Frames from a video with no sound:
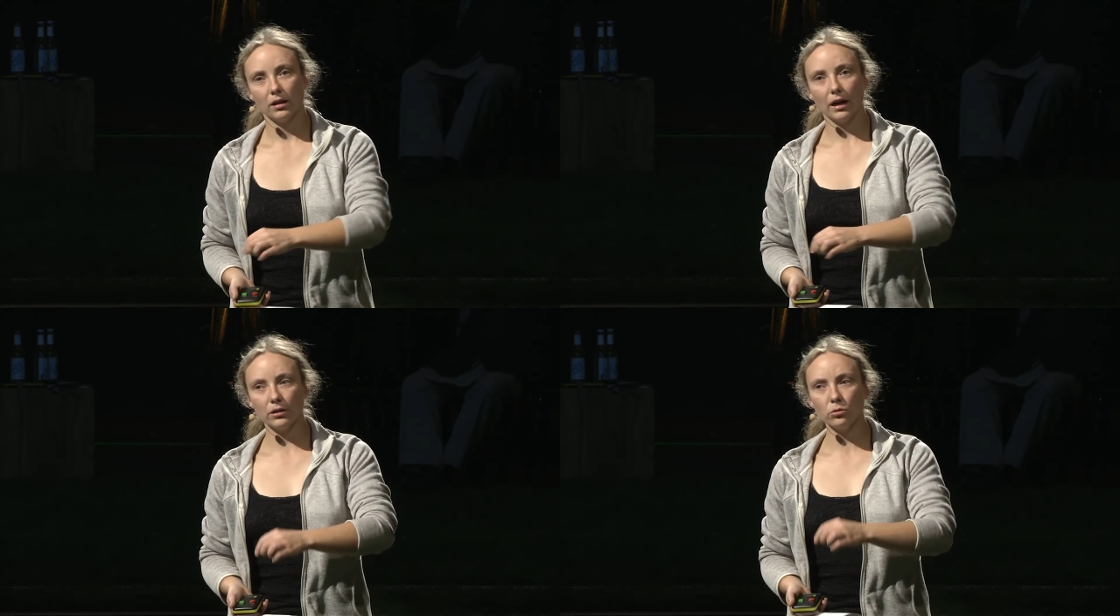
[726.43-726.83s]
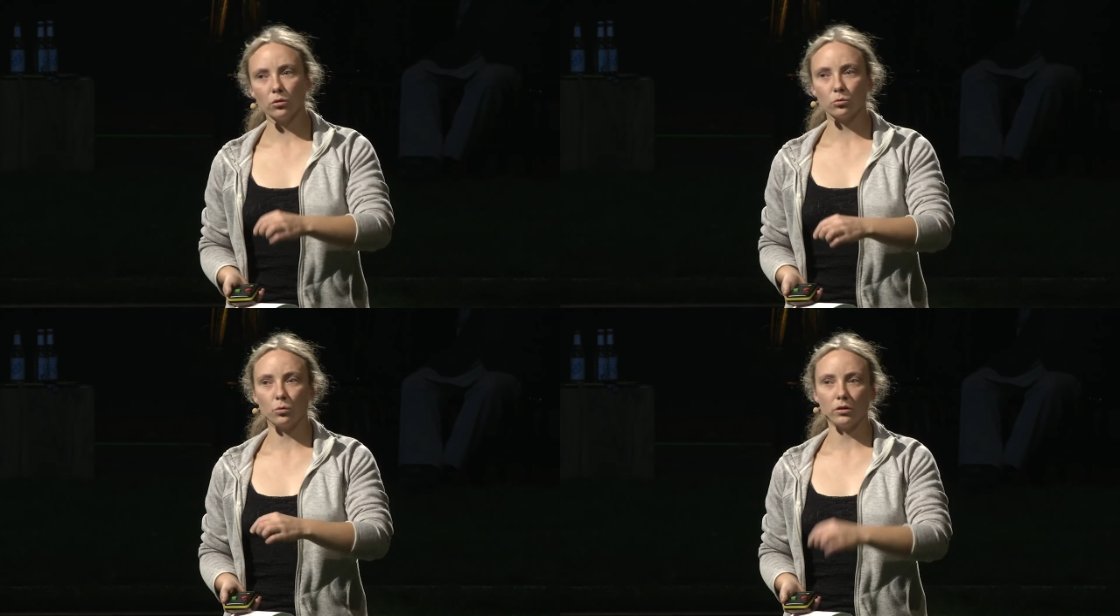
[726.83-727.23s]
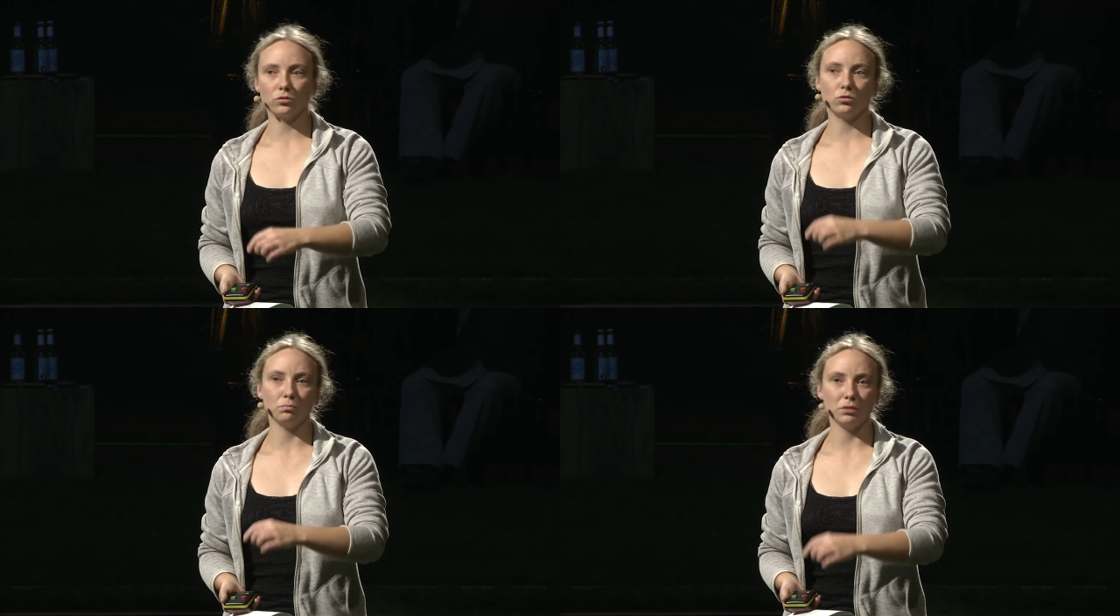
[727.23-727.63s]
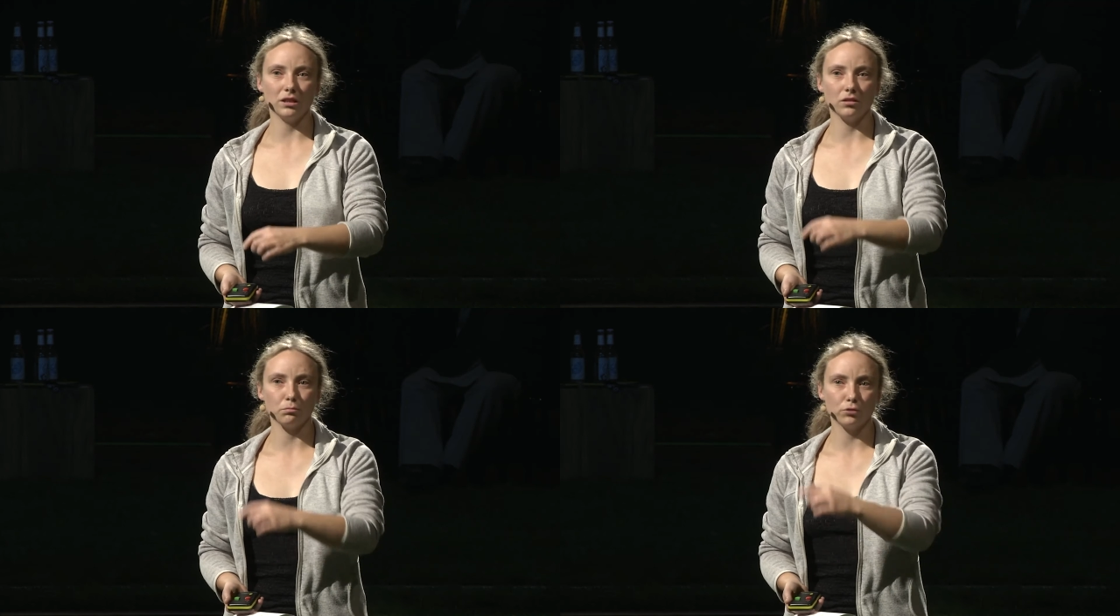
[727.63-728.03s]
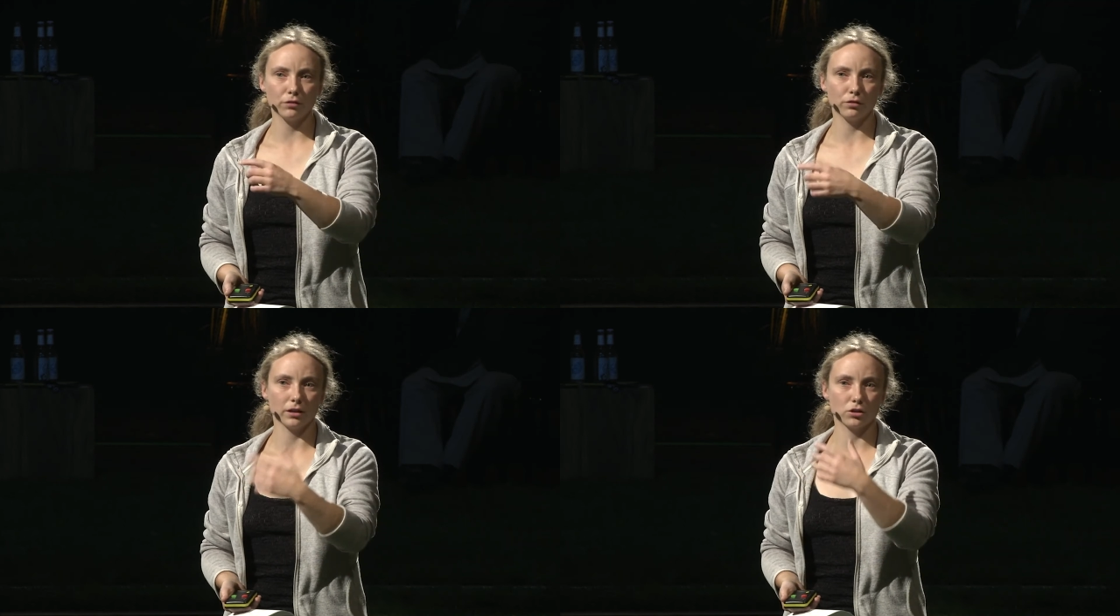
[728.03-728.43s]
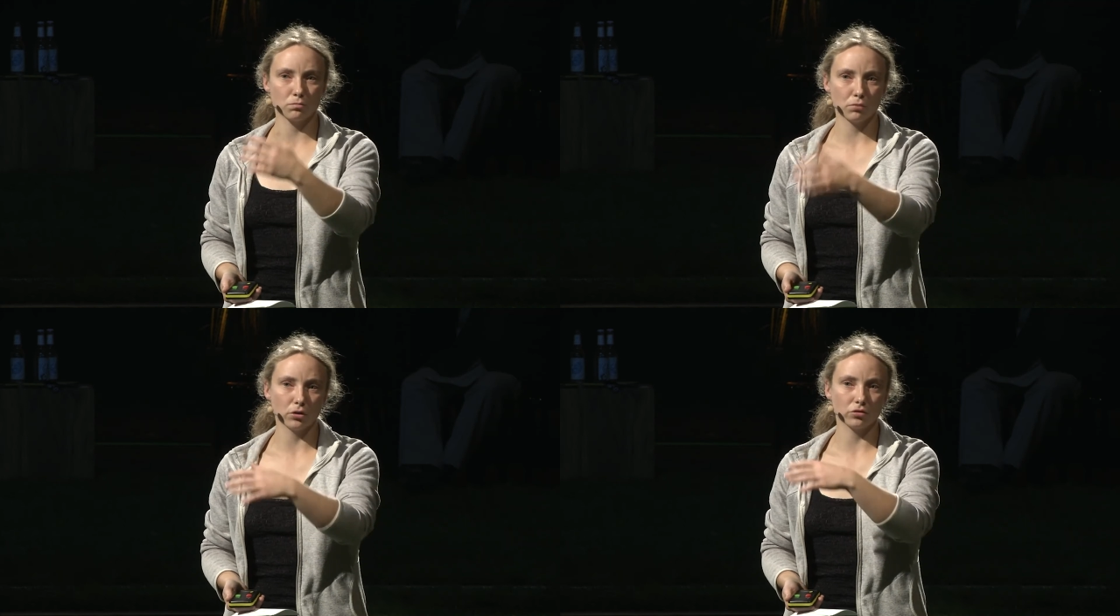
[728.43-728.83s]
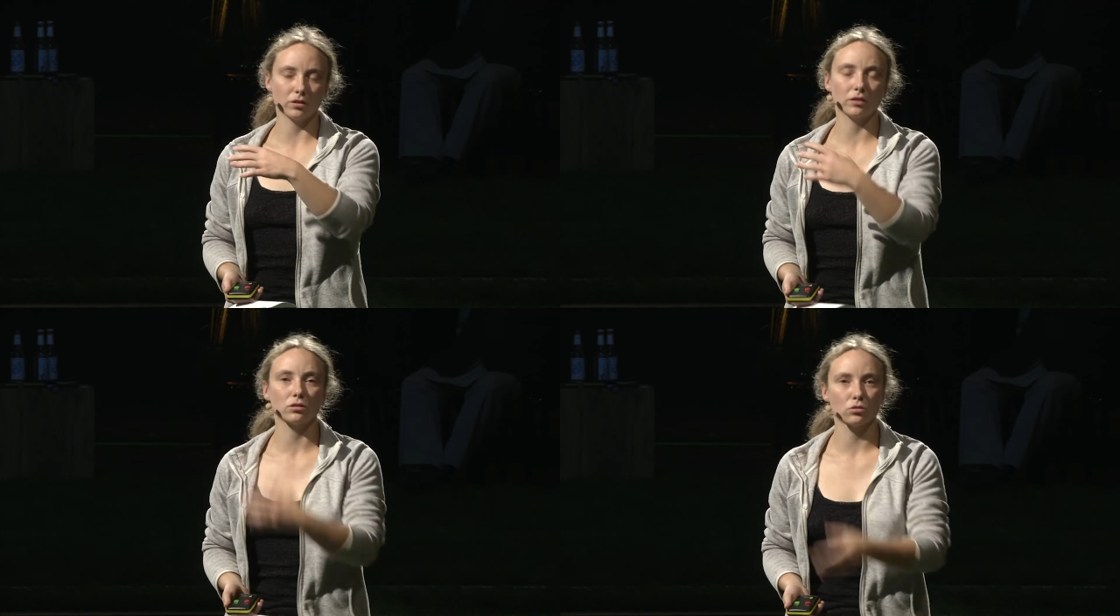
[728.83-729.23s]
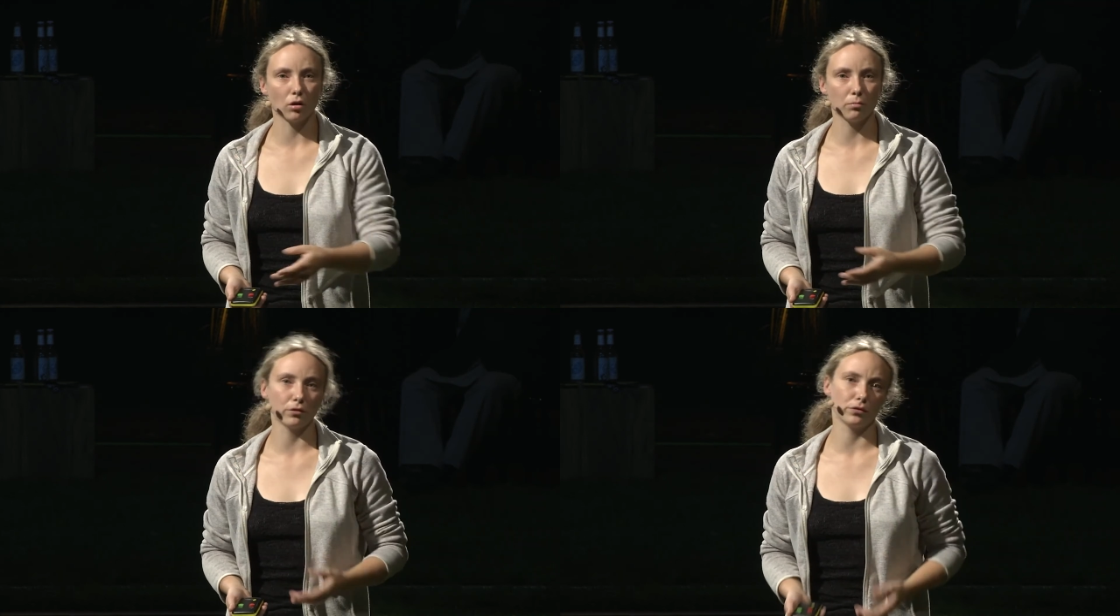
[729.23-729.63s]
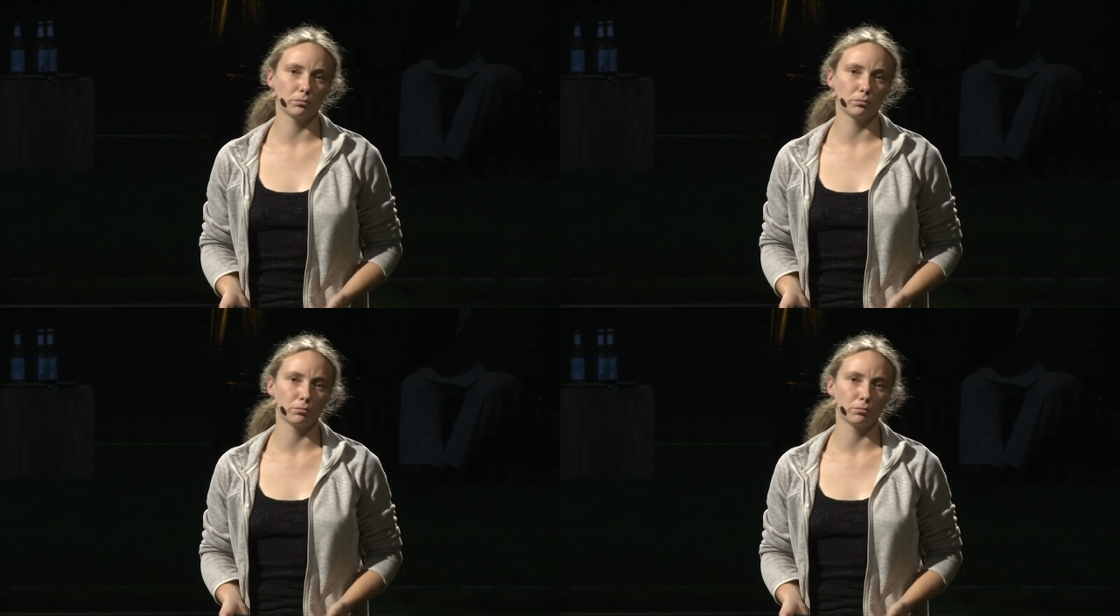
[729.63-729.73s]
I do not want to be the privileged person at the top of